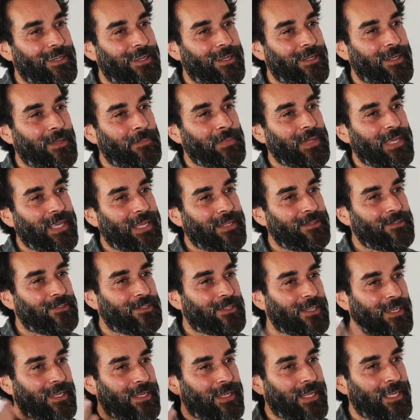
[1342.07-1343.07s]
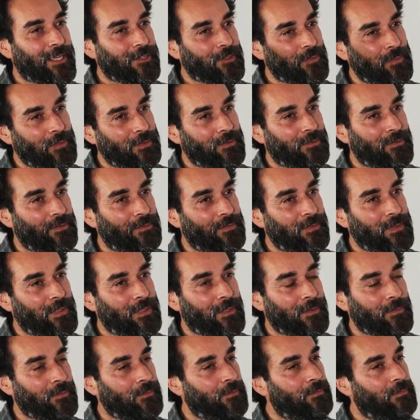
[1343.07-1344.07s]
And I began to connect with, you
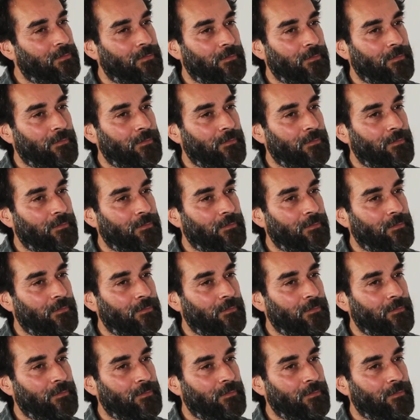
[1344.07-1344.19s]
know,